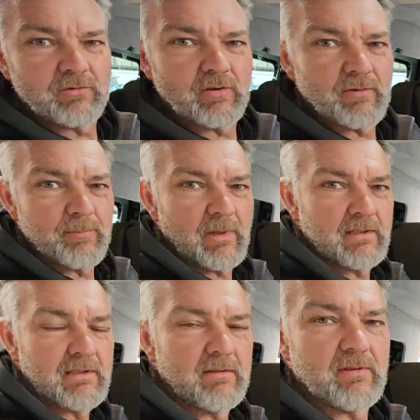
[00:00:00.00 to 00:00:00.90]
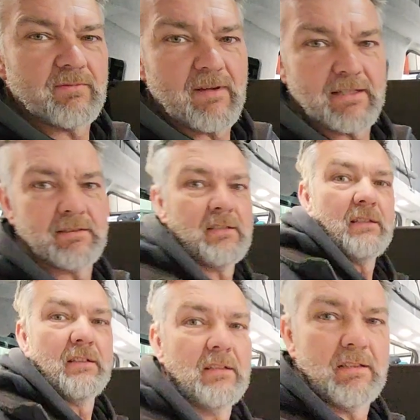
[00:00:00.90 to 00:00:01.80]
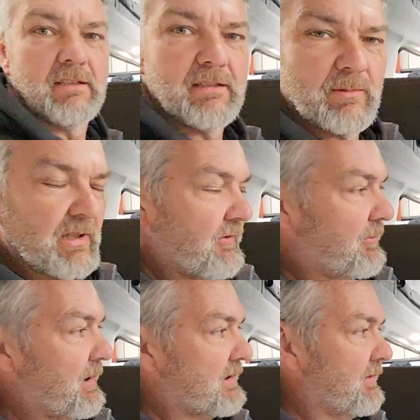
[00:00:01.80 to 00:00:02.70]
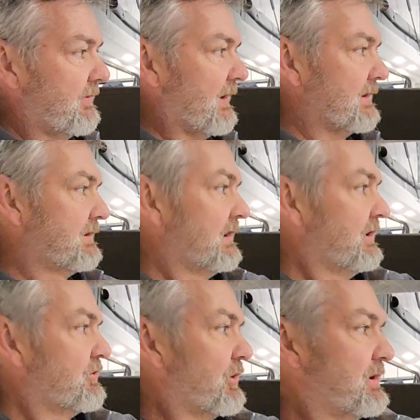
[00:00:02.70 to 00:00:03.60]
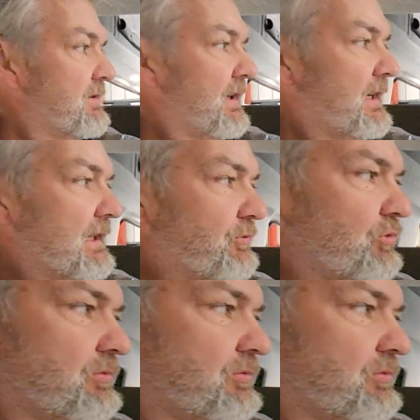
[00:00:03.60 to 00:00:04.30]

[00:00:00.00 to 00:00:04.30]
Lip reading: So at the back of a van, here we are at the back of a van, showing you that extra